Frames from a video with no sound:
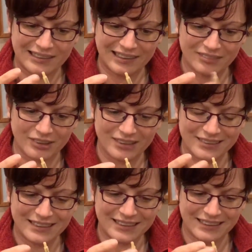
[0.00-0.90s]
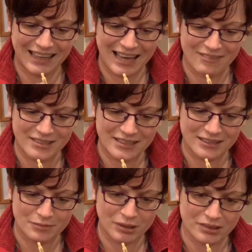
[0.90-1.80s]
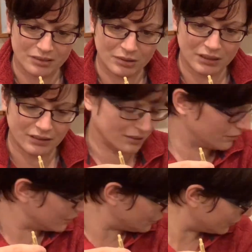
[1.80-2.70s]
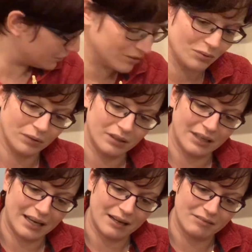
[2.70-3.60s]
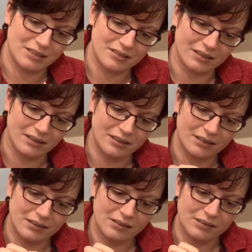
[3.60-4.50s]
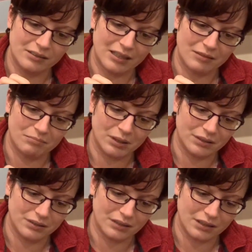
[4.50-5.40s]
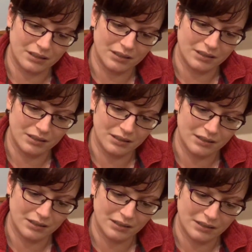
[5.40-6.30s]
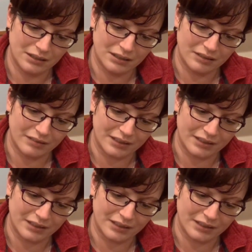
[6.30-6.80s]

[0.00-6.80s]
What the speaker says: I've got as little air in this as possible, because I don't really want to squirt air into Monster if I